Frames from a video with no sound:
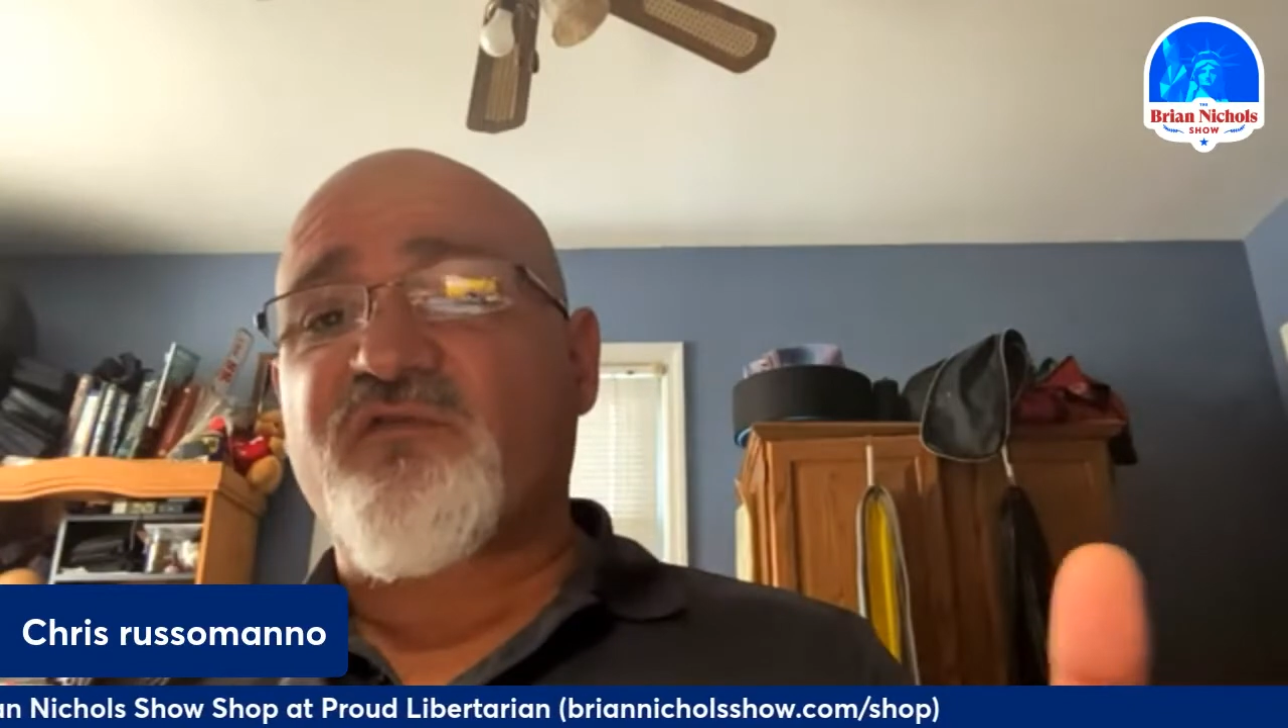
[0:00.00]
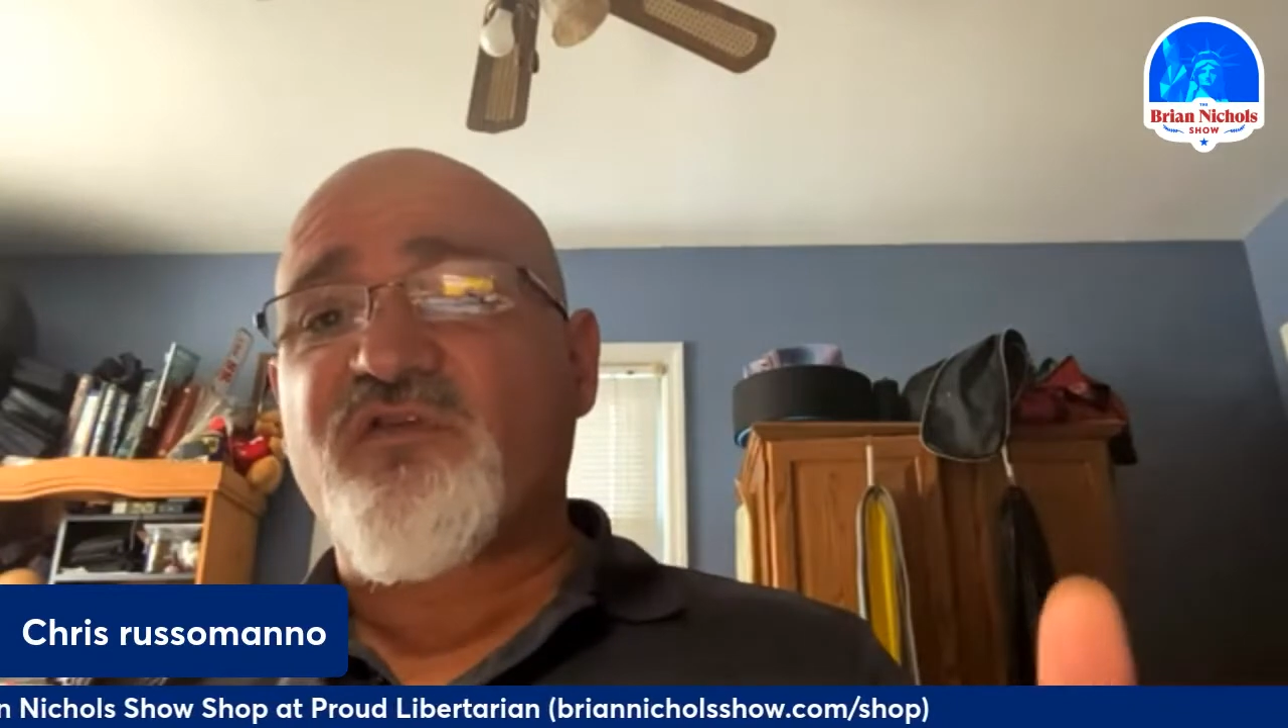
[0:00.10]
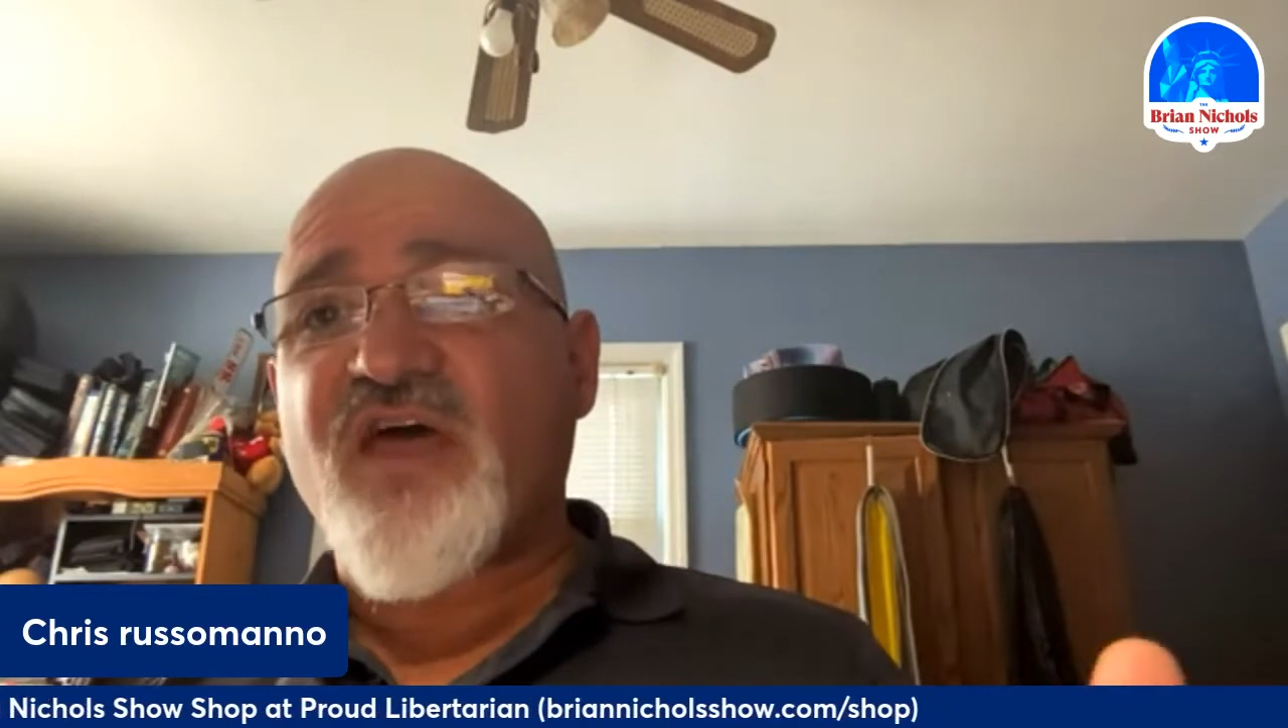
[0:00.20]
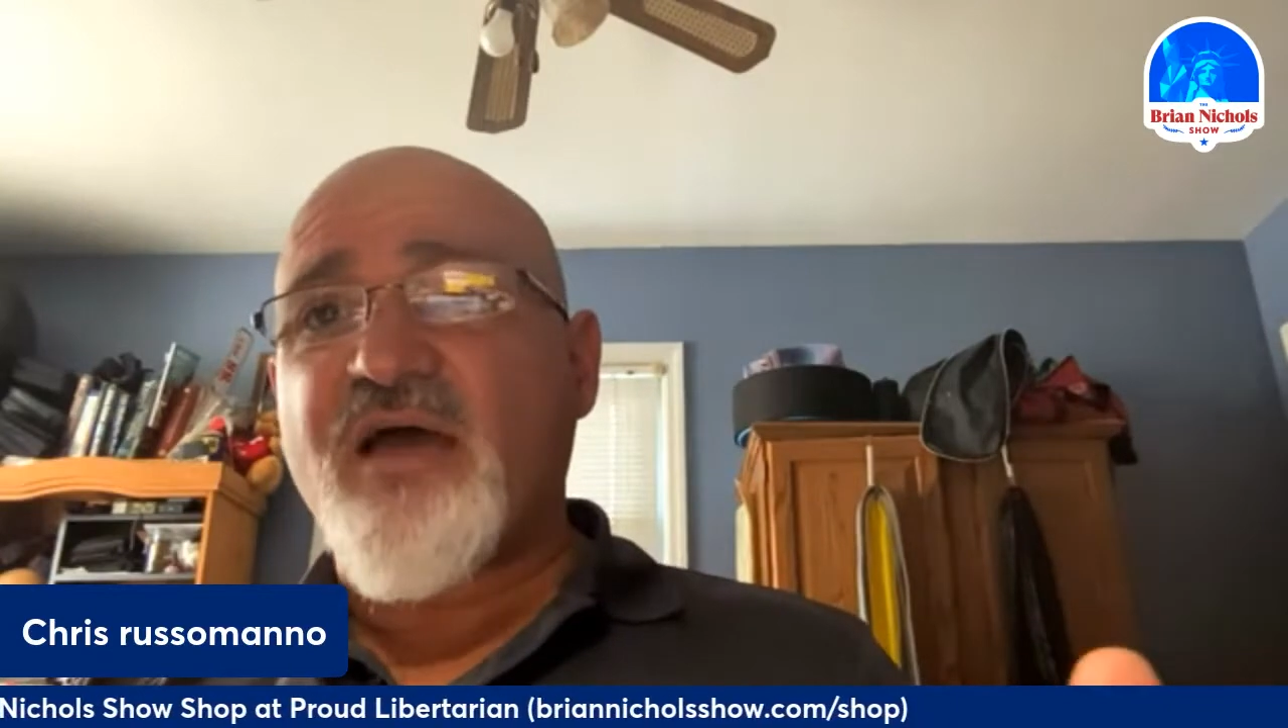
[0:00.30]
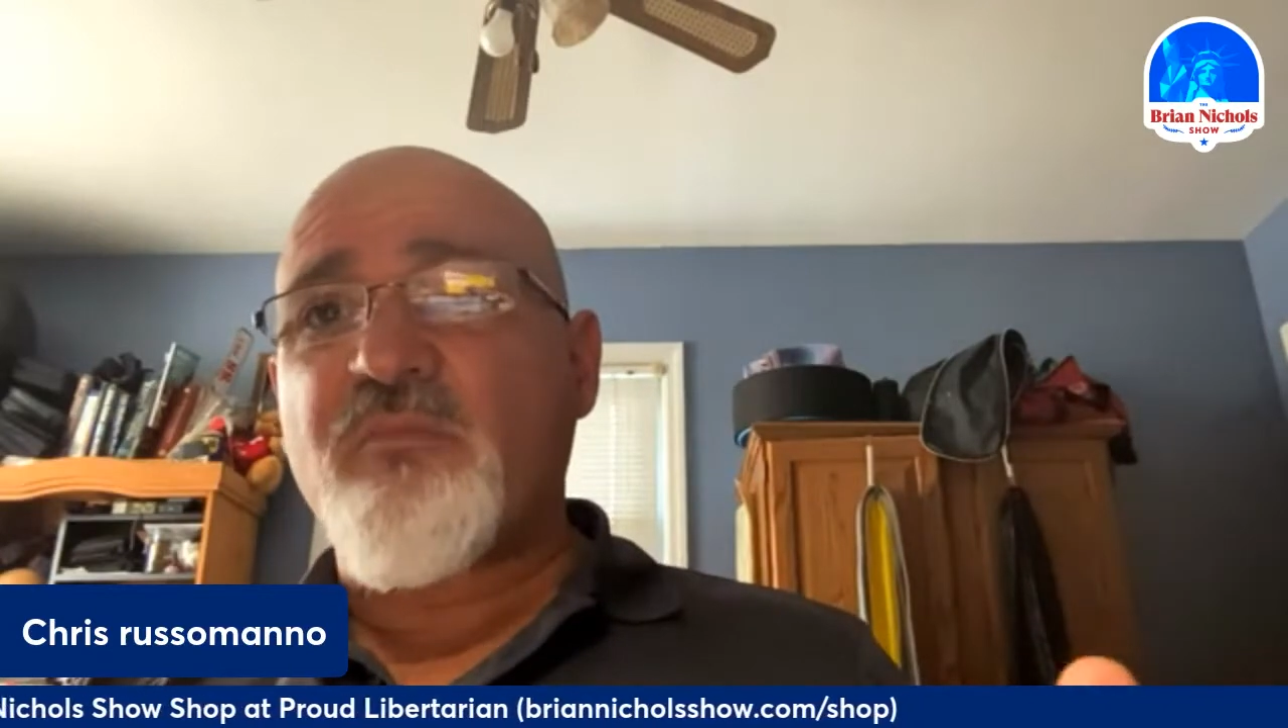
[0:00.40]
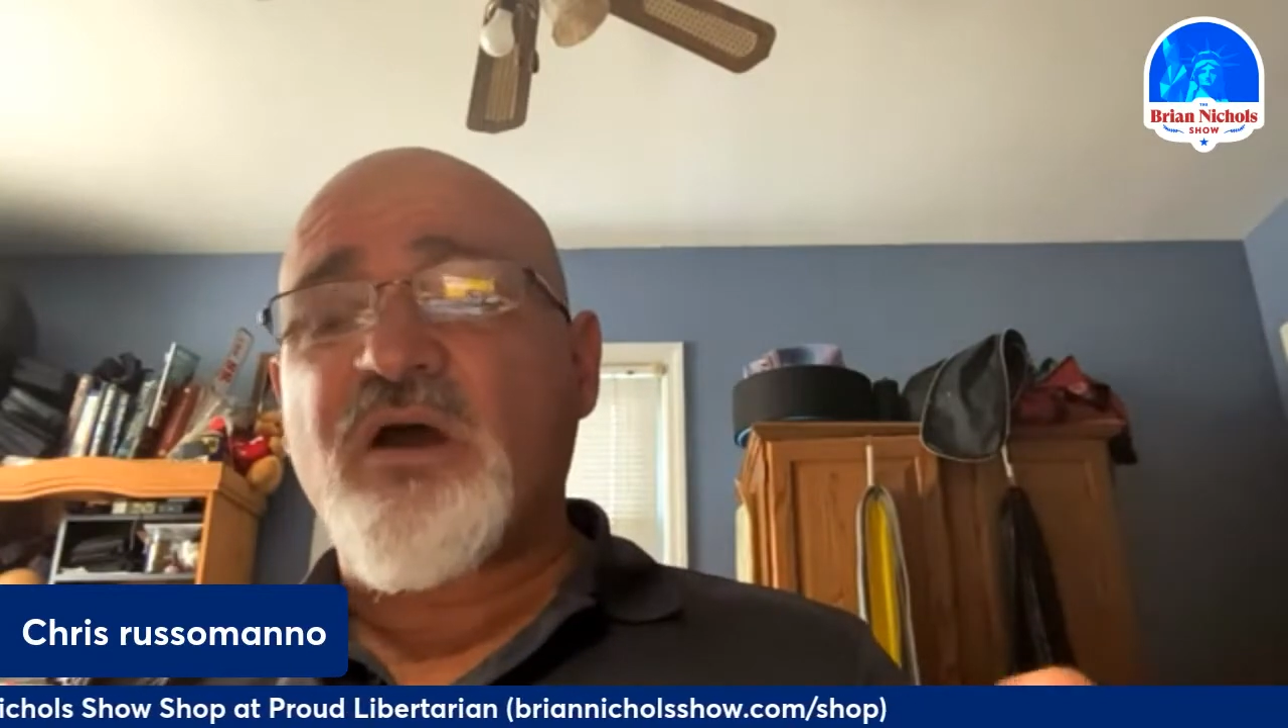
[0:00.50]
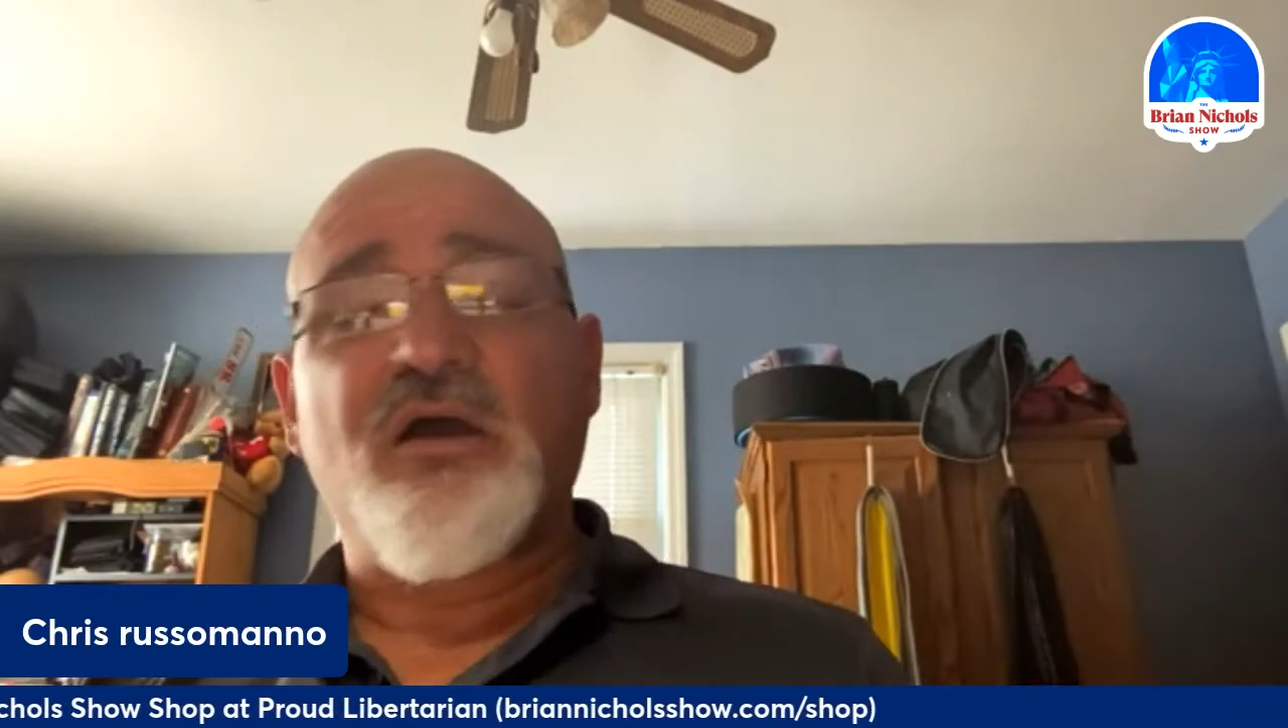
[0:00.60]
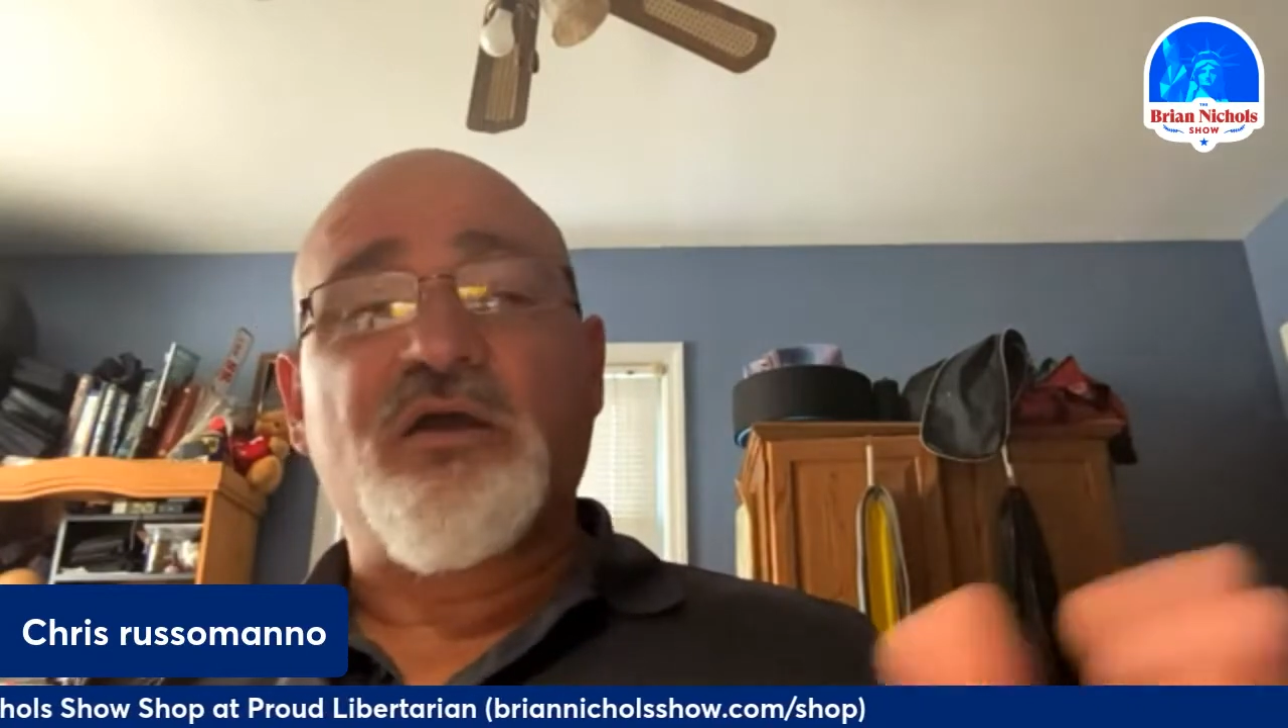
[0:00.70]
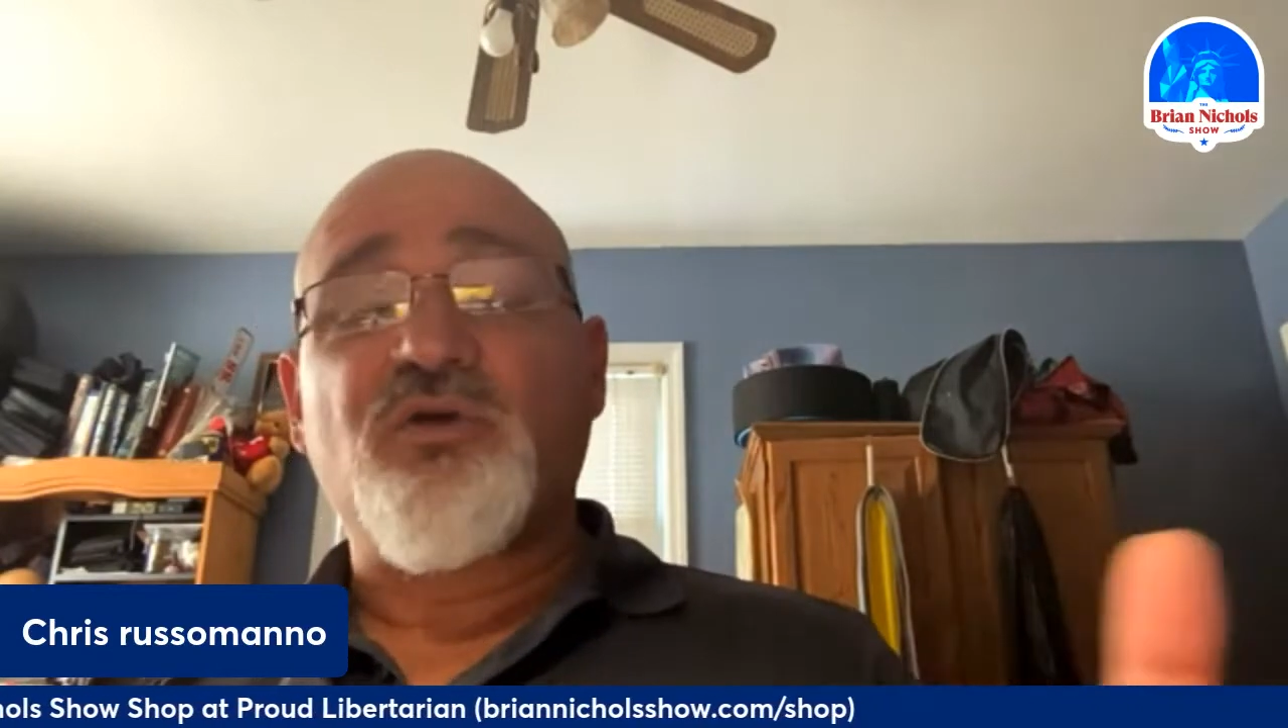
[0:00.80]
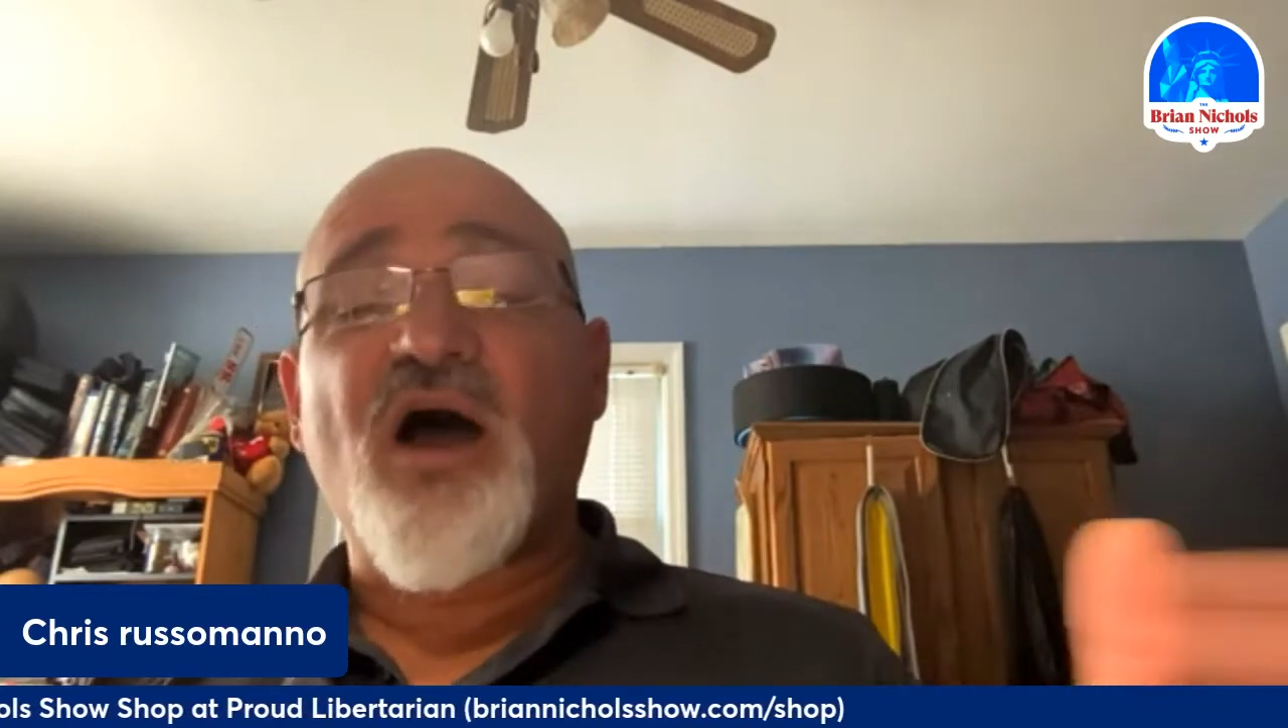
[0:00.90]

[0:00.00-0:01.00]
them, you